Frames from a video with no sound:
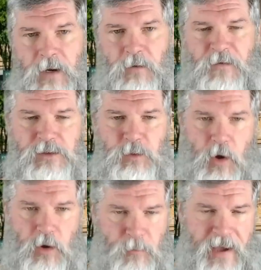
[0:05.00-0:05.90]
Hello, folks, and
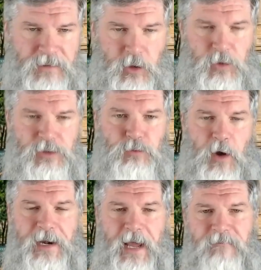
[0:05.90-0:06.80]
welcome back to Chris
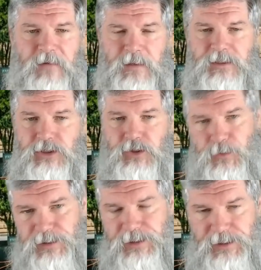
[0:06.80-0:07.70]
Wyatt Africa. This is
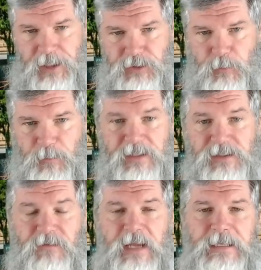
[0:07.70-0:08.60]
Chris in Central
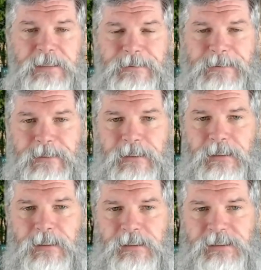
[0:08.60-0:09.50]
Pennsylvania.
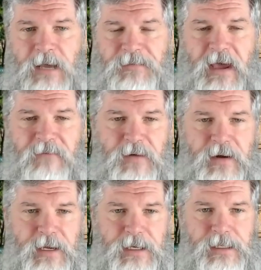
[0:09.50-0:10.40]
South
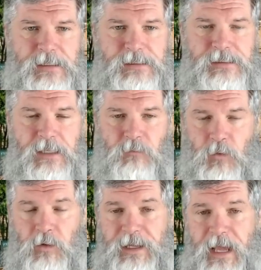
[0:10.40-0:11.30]
Africa's
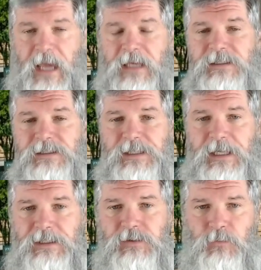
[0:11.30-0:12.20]
ruling
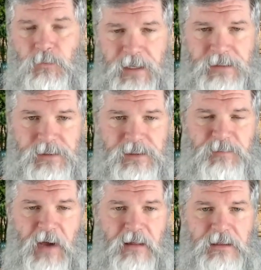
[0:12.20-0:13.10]
ANC's
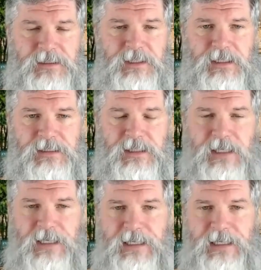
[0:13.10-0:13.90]
racist policies